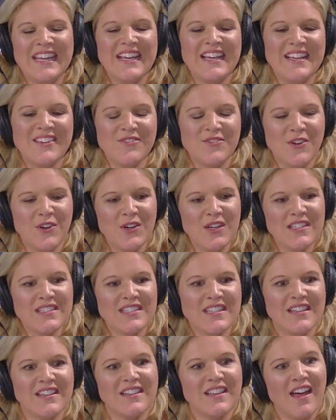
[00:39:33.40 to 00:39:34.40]
they
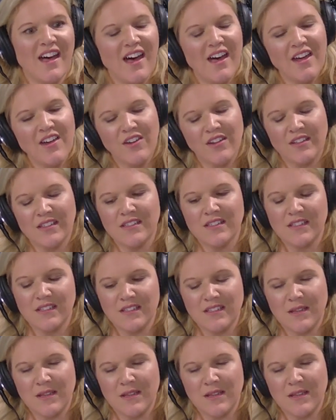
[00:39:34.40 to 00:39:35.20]
focused a lot on